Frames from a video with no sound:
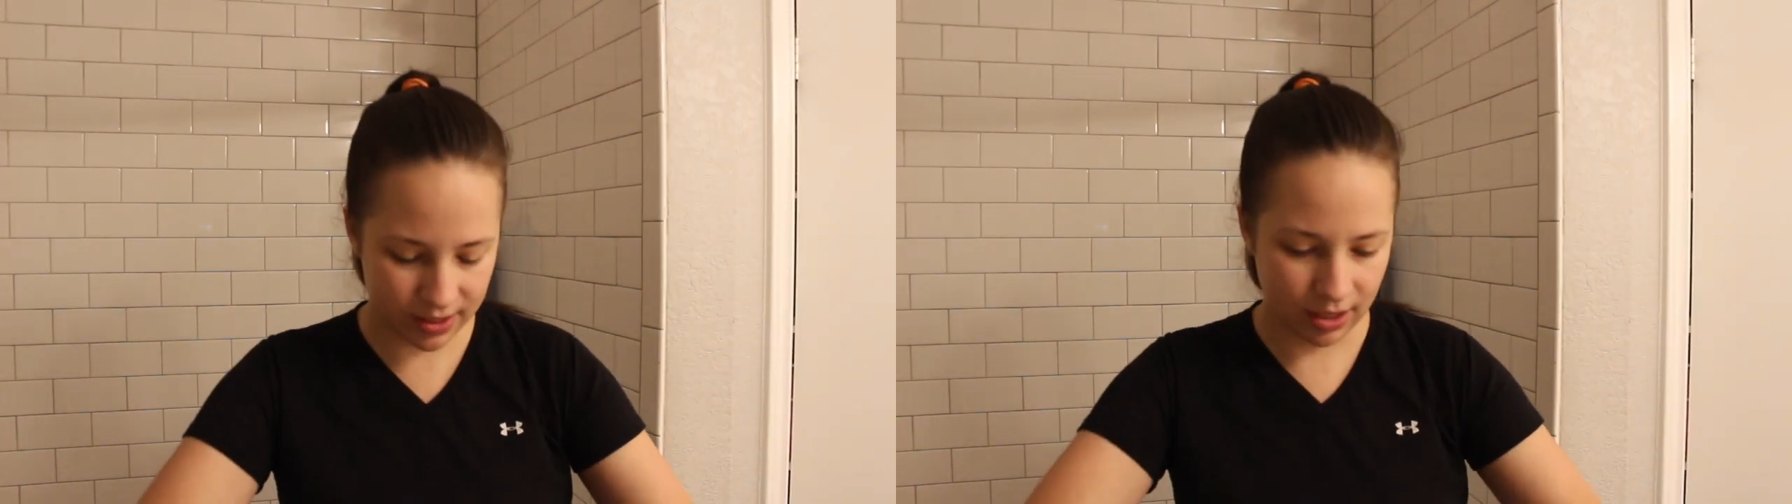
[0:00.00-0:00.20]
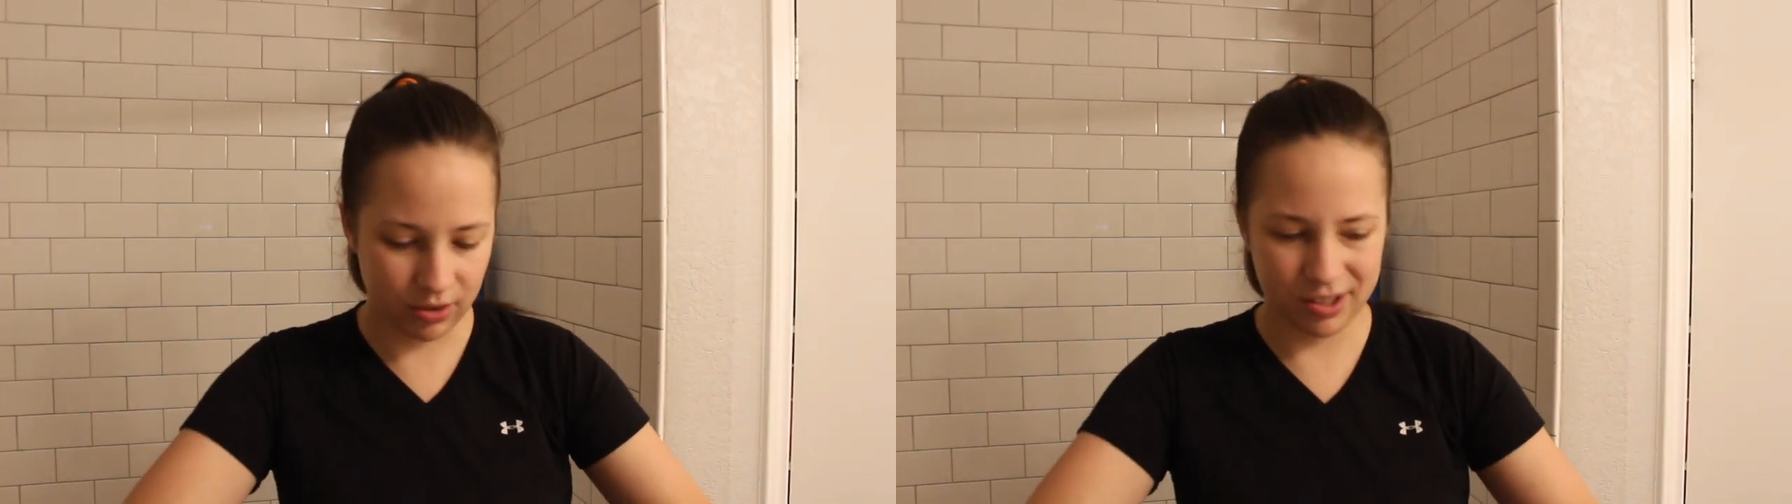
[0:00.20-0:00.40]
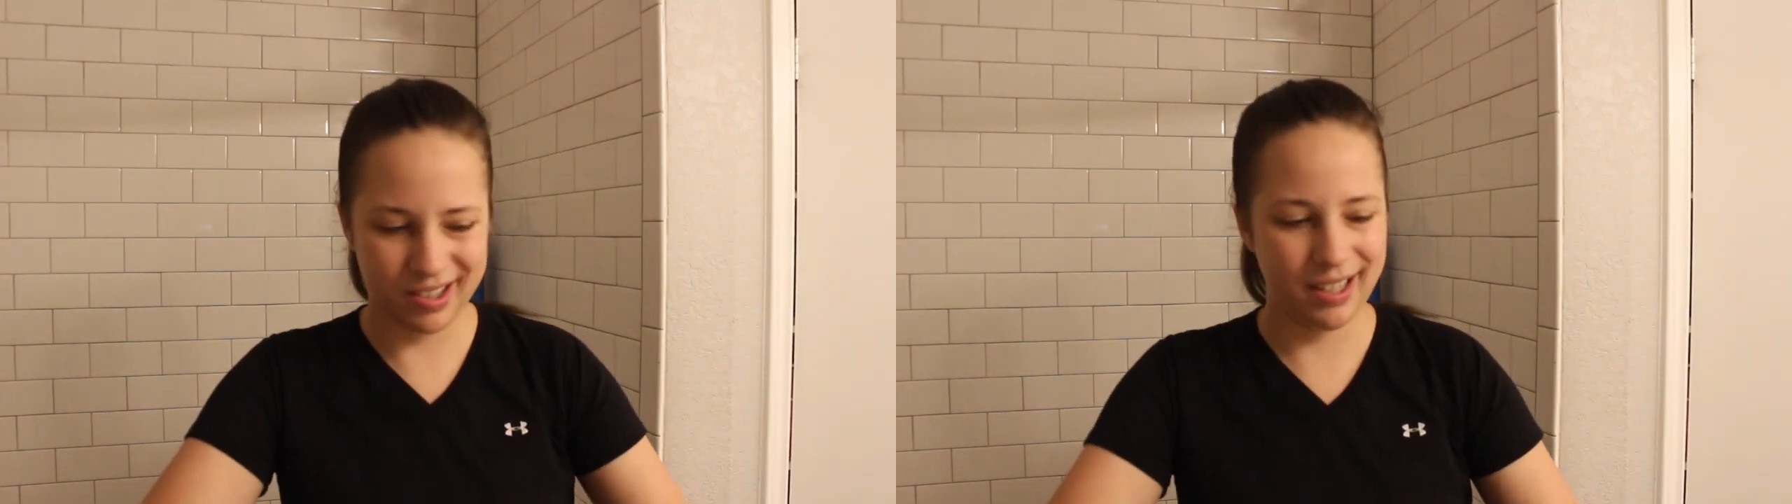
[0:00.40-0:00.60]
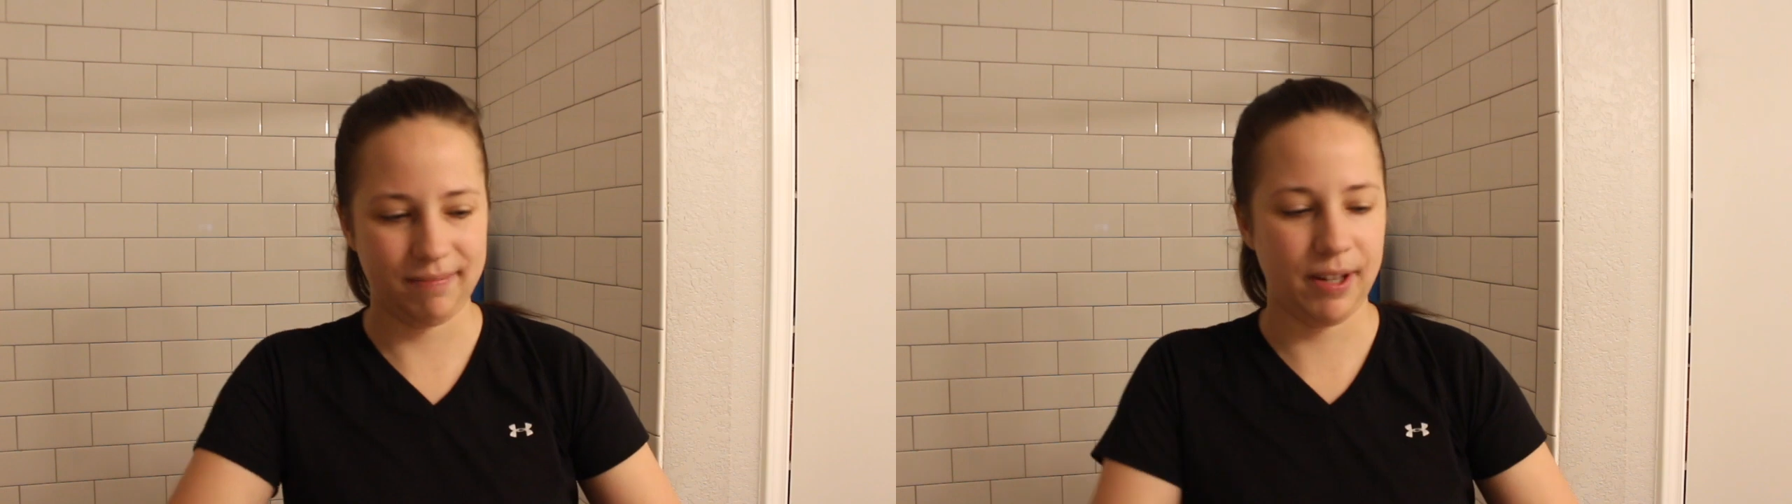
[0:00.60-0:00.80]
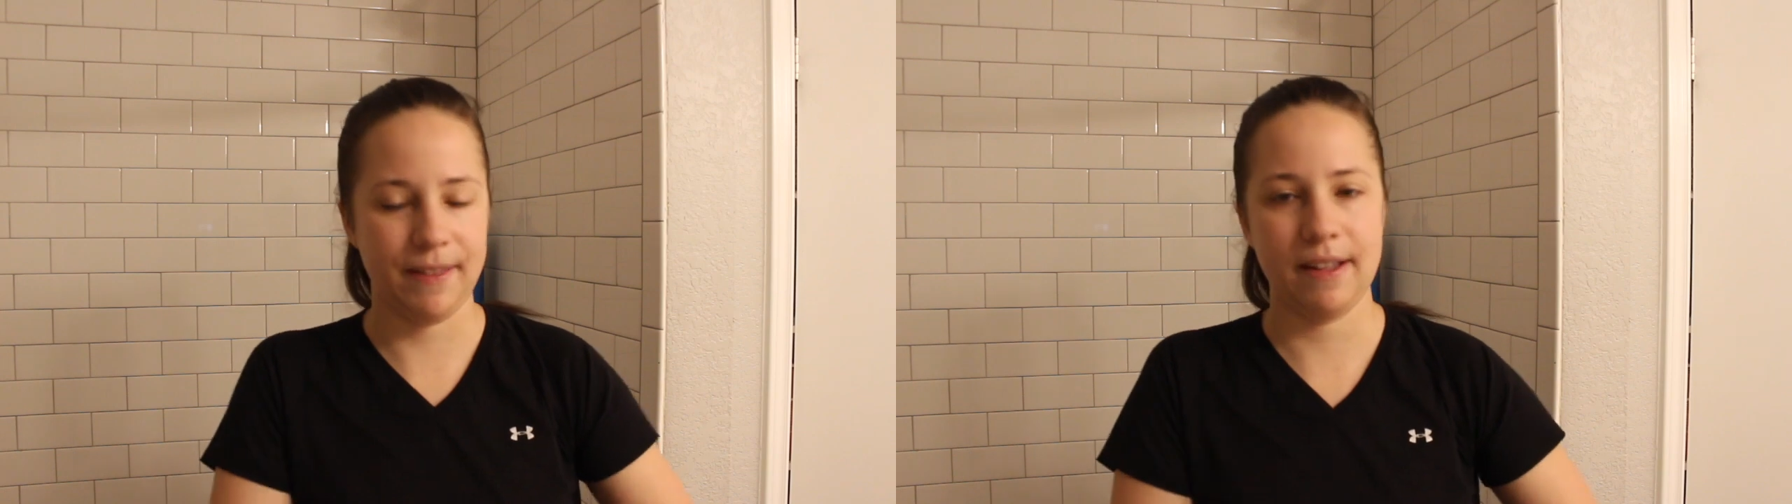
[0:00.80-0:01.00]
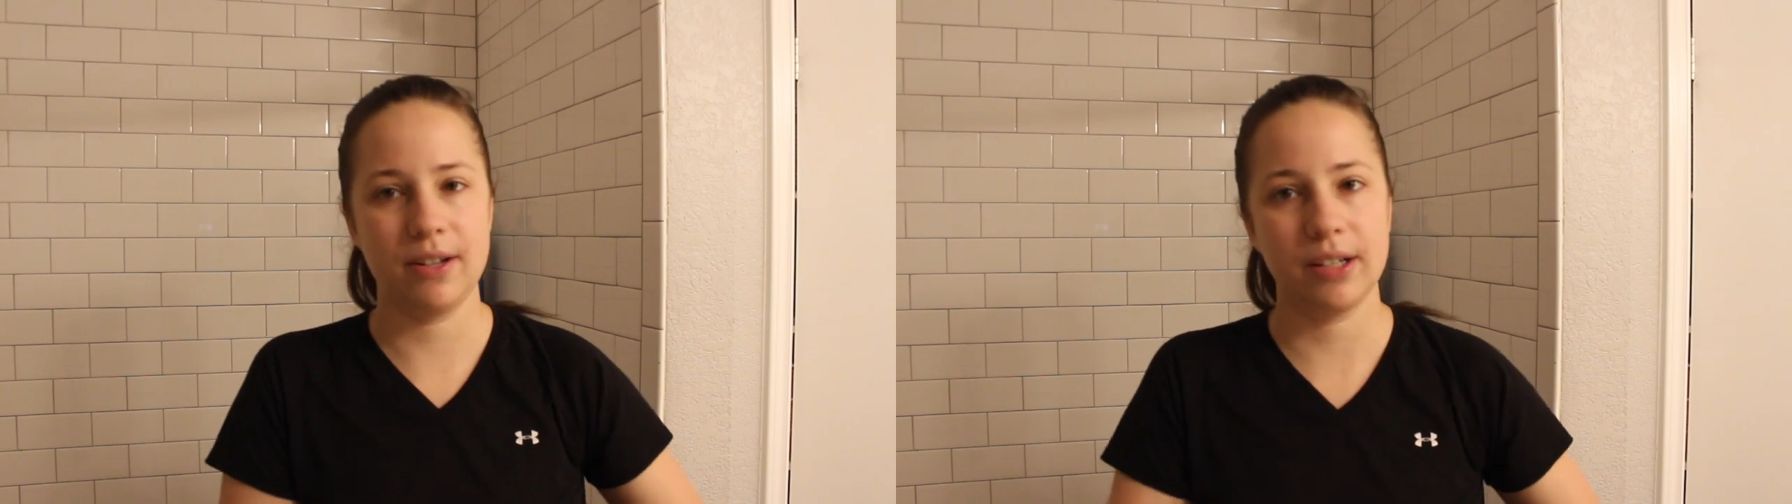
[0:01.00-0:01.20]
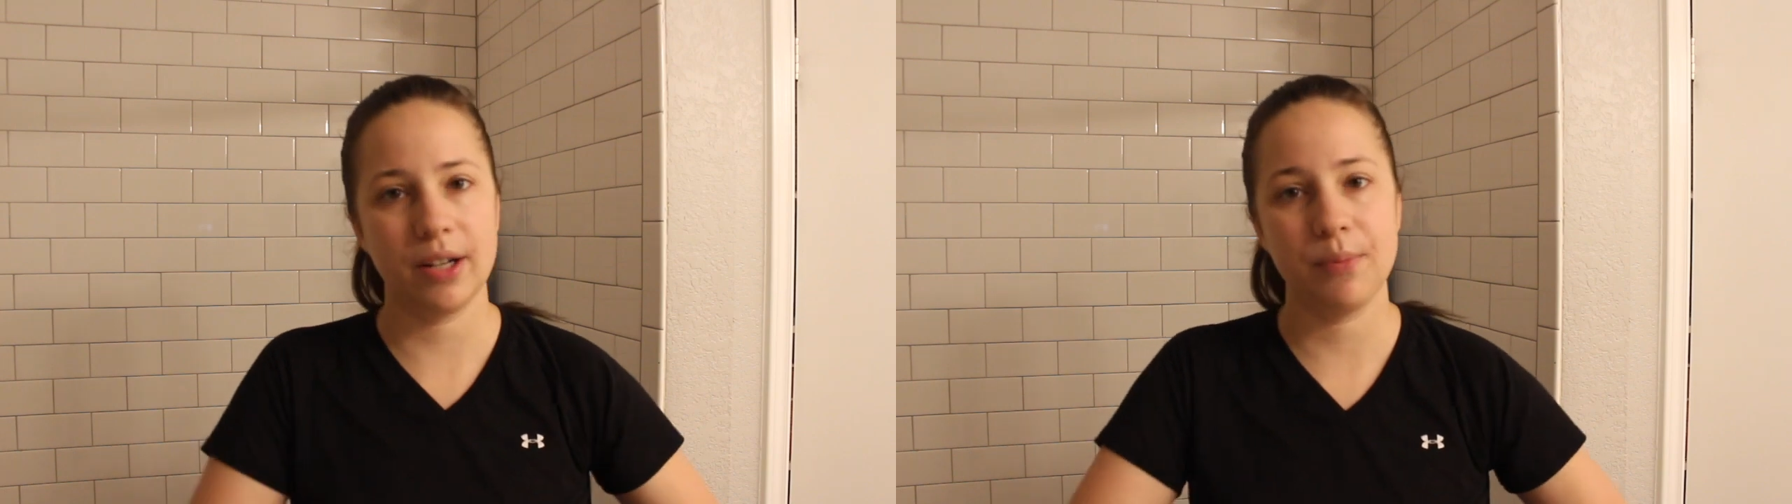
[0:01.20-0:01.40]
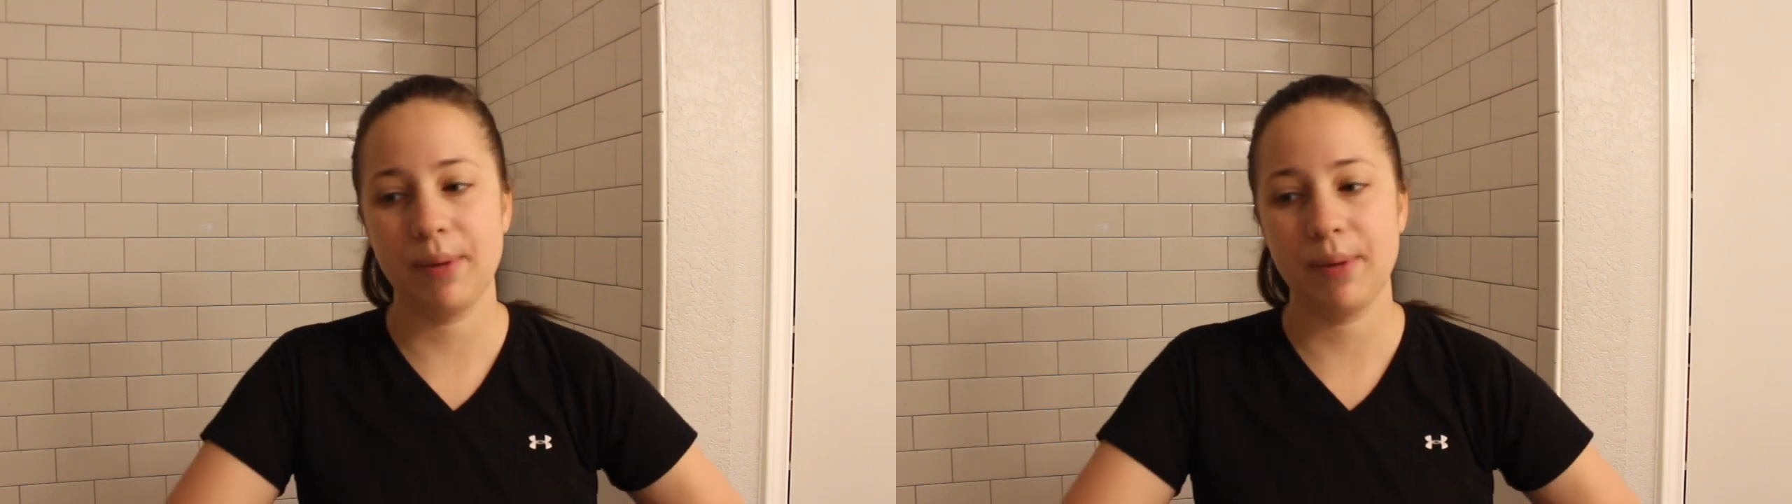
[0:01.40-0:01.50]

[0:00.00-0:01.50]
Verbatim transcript: so just like not that long ago,